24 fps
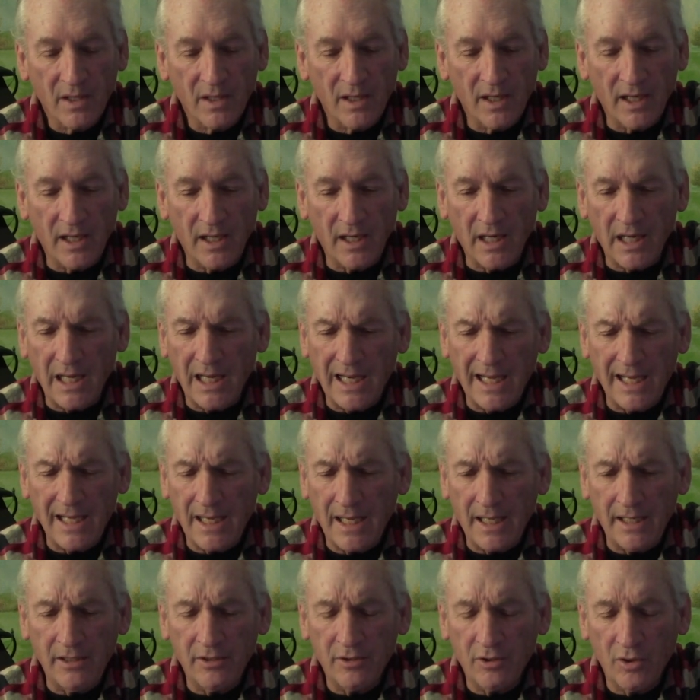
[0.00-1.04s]
And
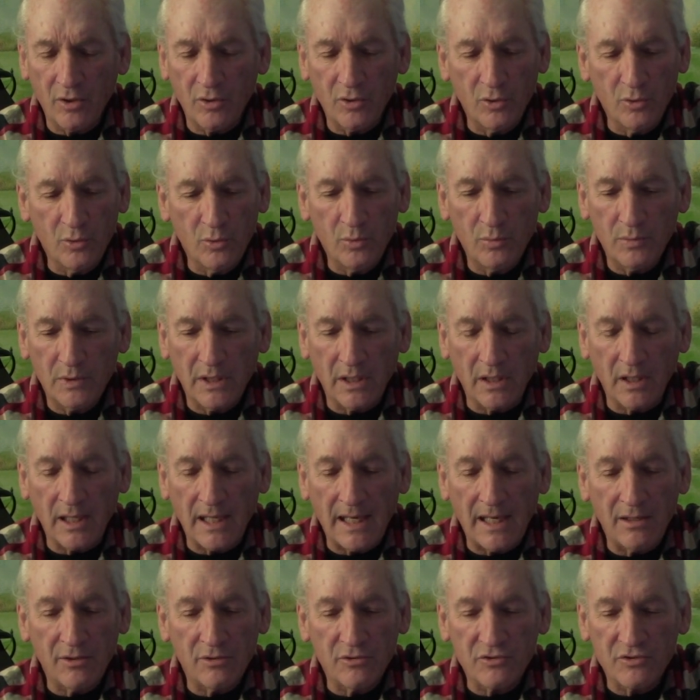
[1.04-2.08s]
I, I don't know who
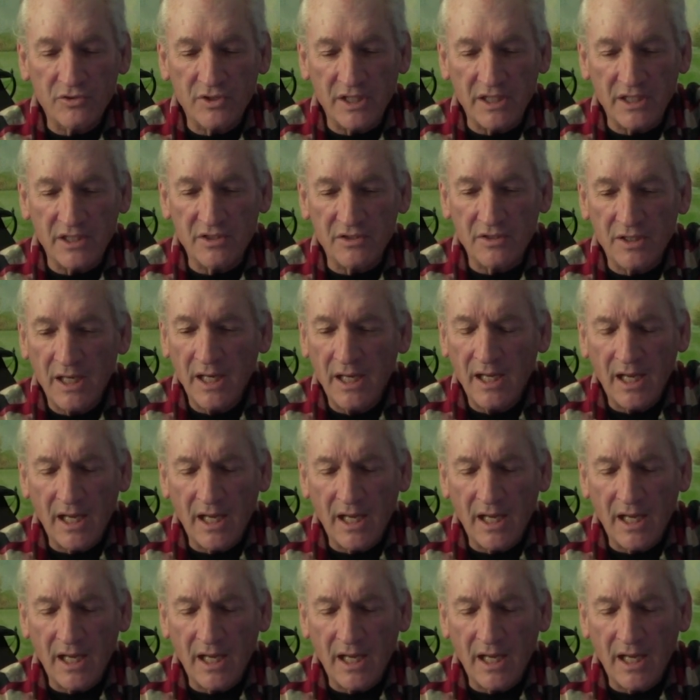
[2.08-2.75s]
allows these.